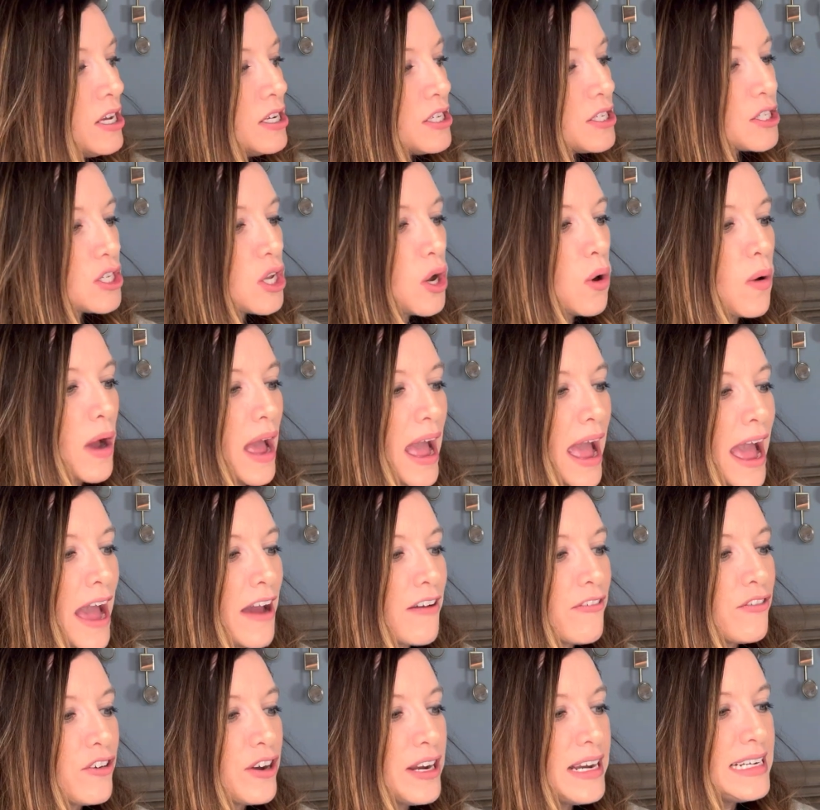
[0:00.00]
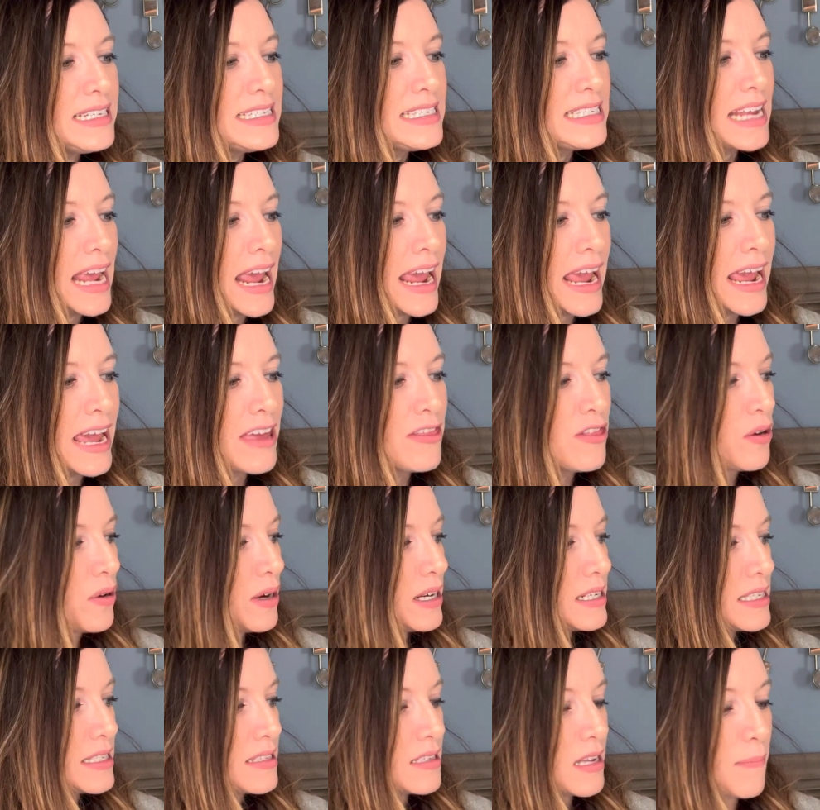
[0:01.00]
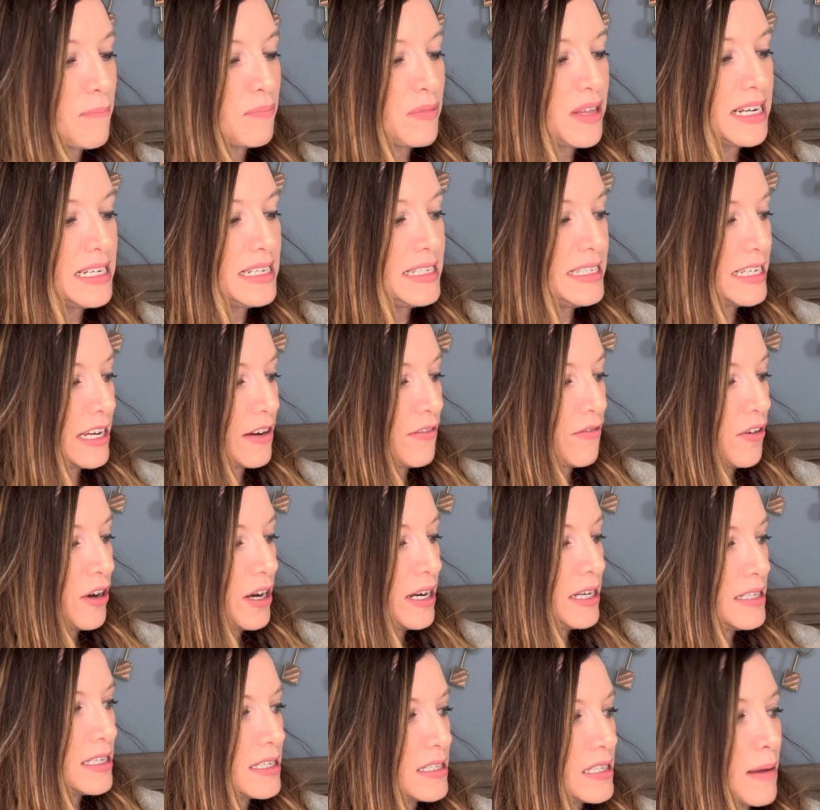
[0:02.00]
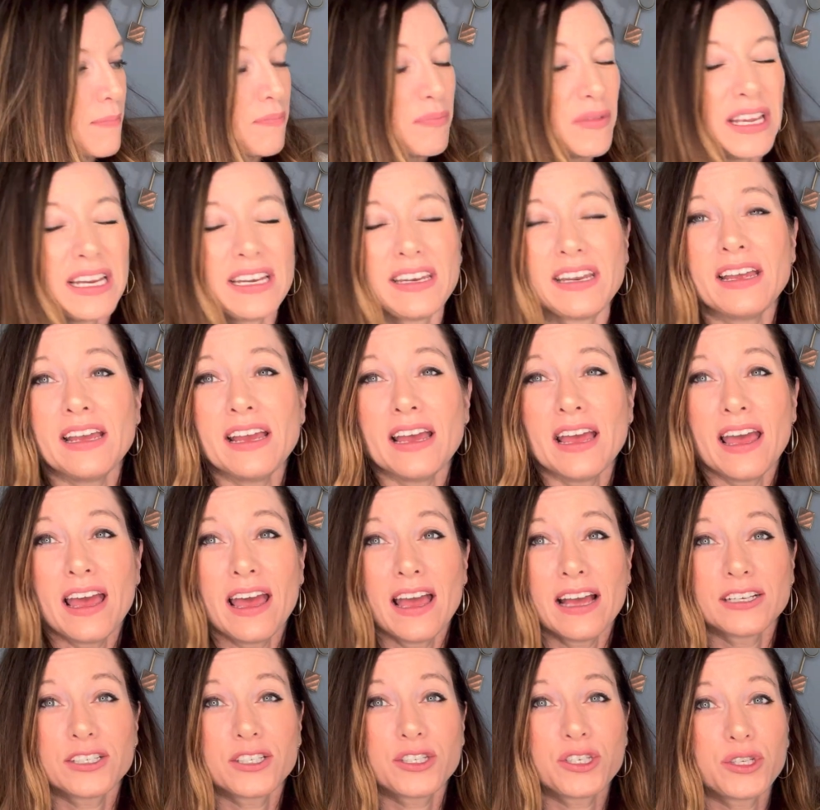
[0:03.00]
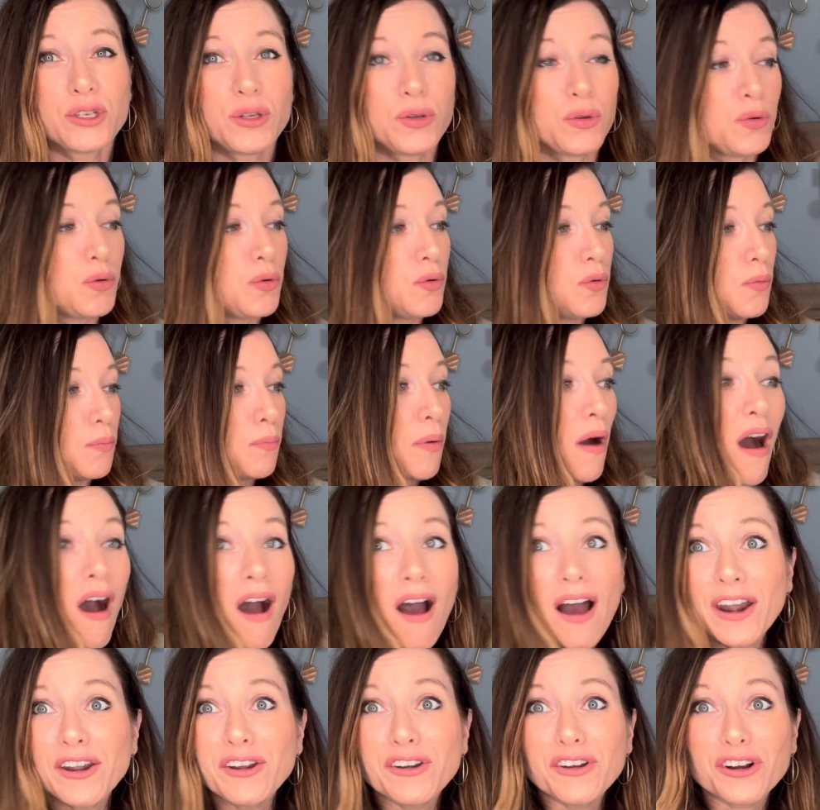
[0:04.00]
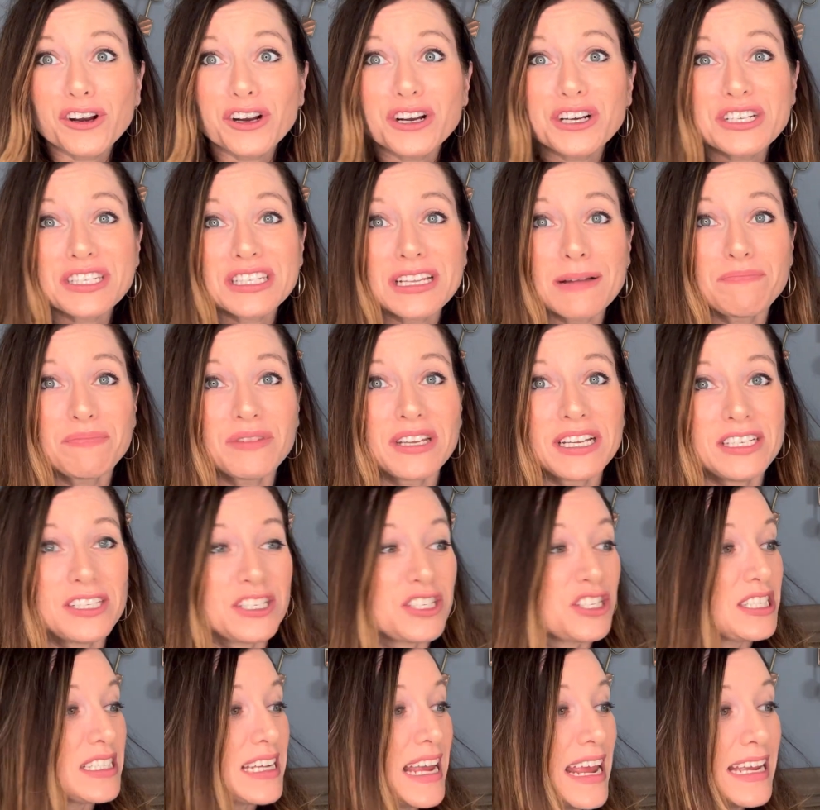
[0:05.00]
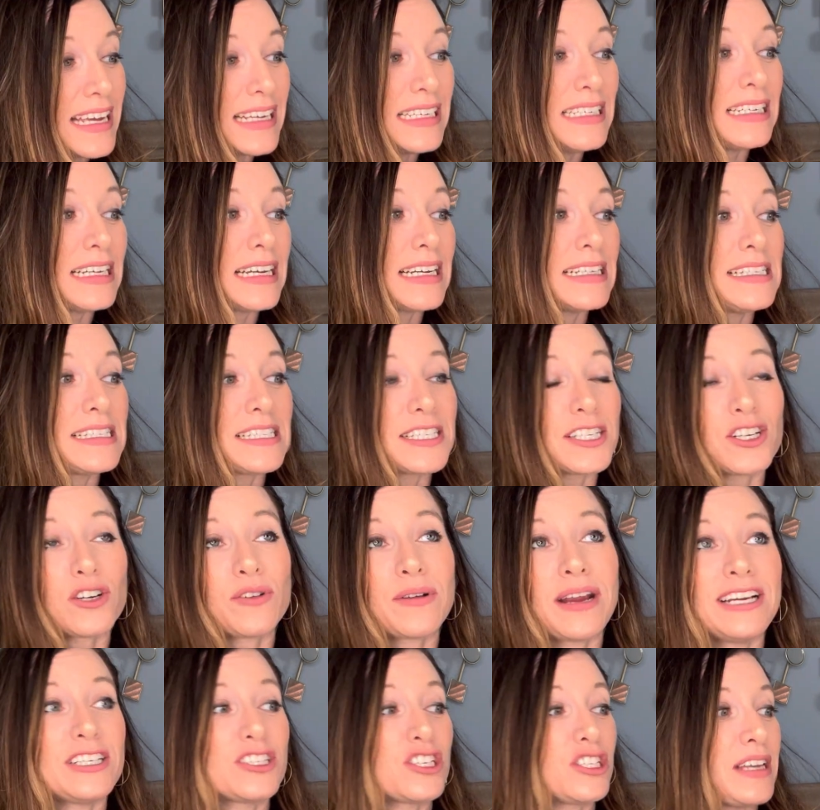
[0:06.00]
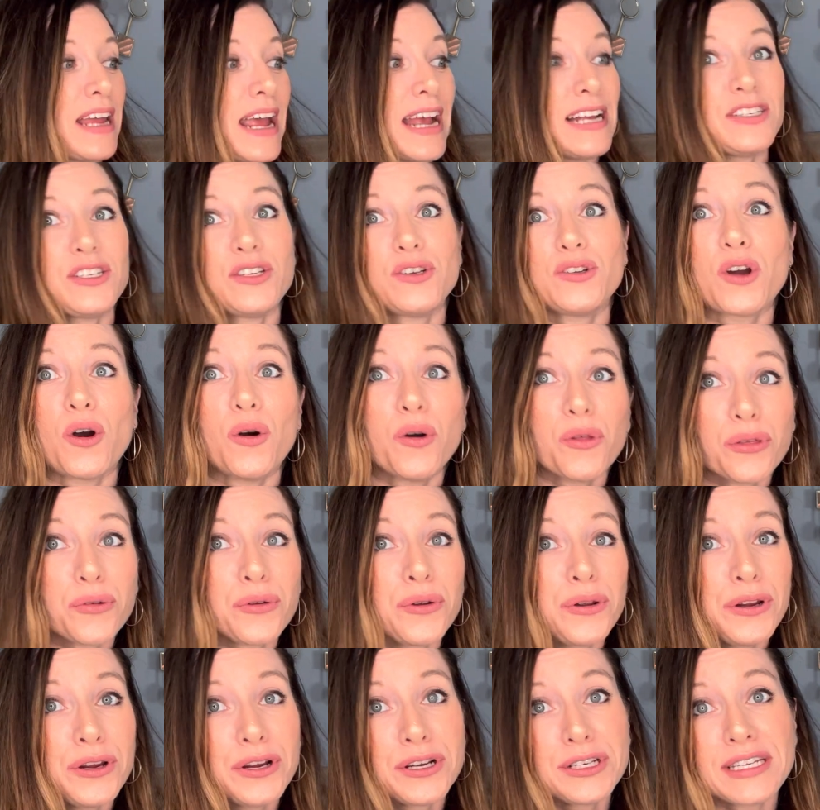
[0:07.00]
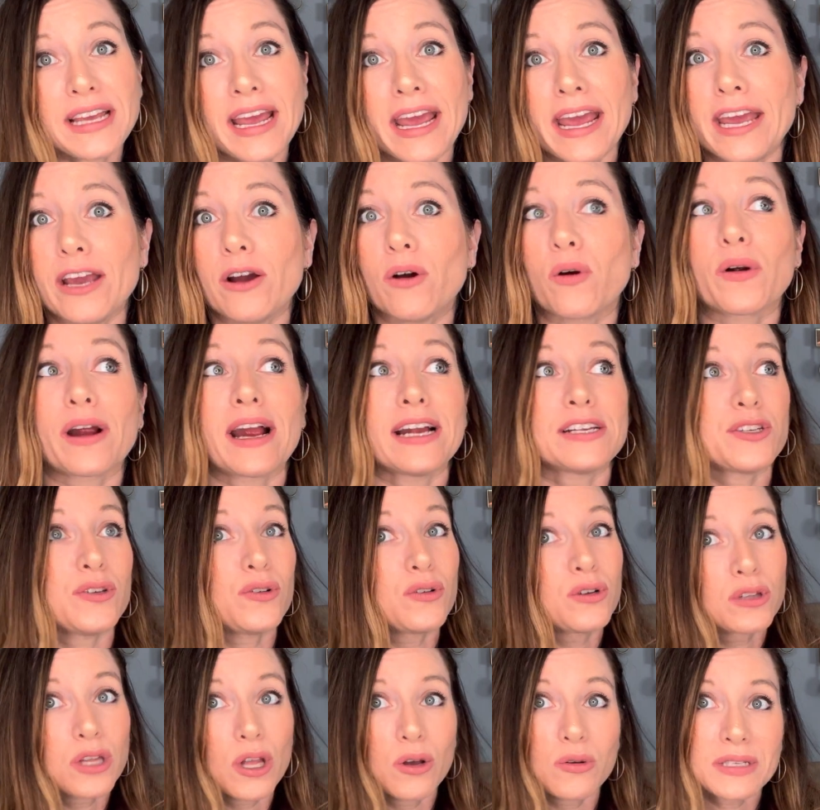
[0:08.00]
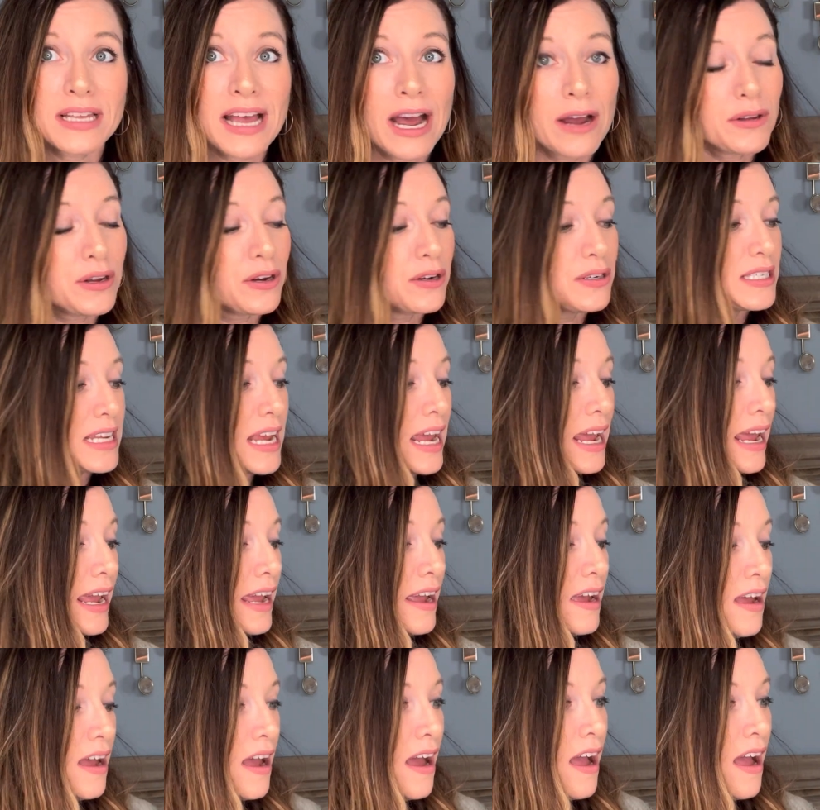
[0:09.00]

So every day there is something different, something to ponder, something to take into consideration as you go through your day or as you close out your day.